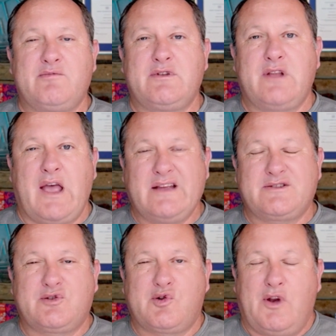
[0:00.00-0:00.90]
has
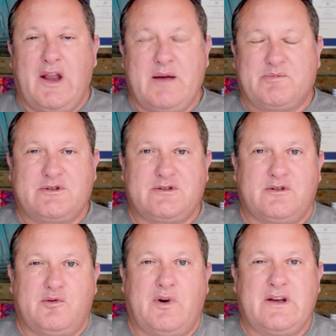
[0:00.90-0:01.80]
to collapse the
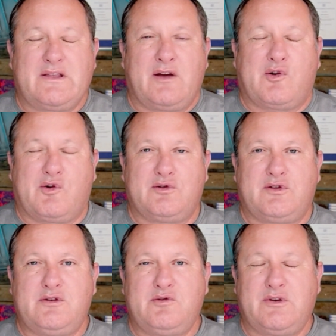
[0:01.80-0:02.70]
way they are
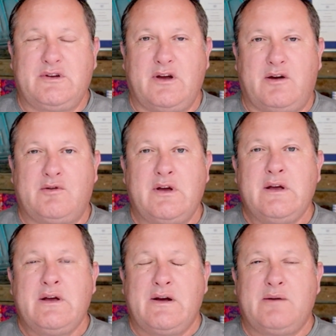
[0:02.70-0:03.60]
continuing now.
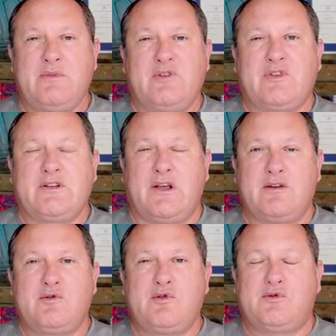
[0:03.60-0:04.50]
If they don't
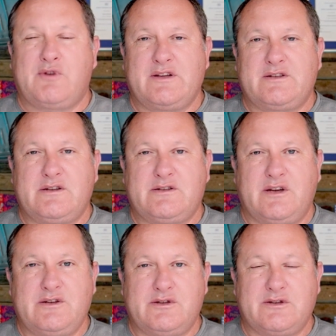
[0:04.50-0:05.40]
do drastic
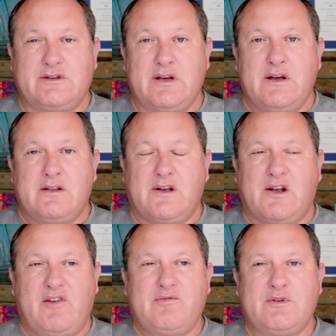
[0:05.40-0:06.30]
changes, the
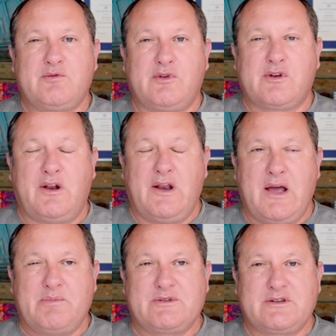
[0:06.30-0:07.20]
government will
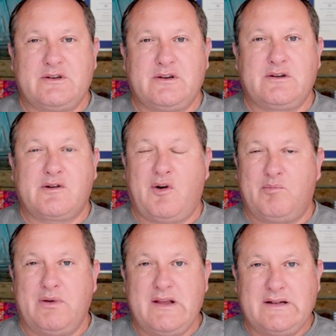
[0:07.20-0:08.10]
collapse
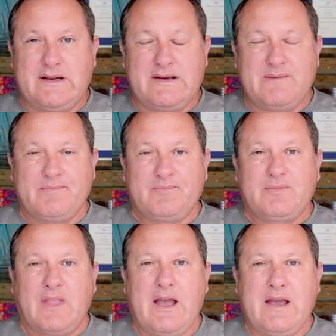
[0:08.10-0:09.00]
completely
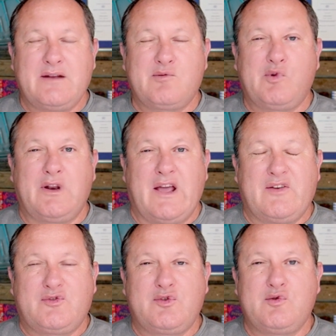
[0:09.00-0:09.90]
and will
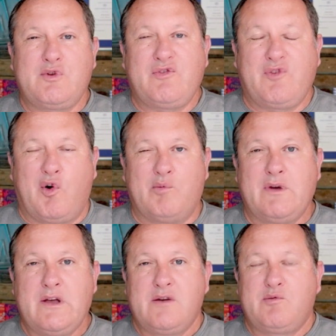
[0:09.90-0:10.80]
have to reform.
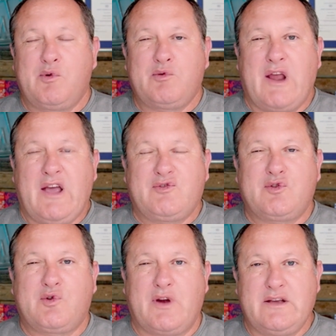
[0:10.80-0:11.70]
We would have to
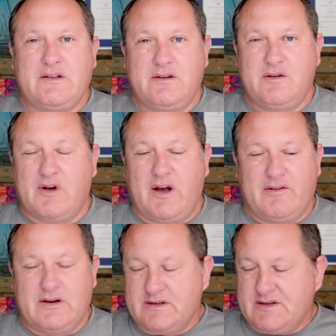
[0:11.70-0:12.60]
create a new
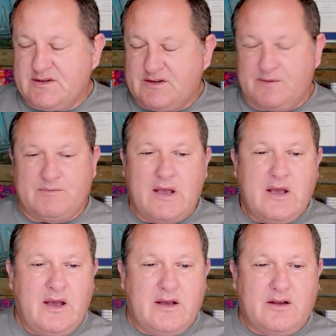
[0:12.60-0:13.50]
governance system.
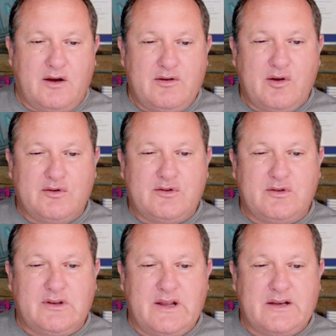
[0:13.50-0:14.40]
And going on to
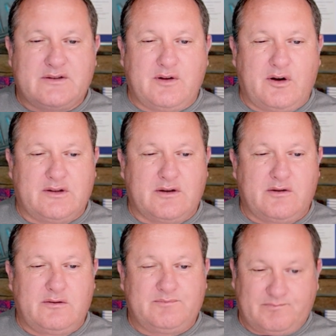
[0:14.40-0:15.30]
the next article,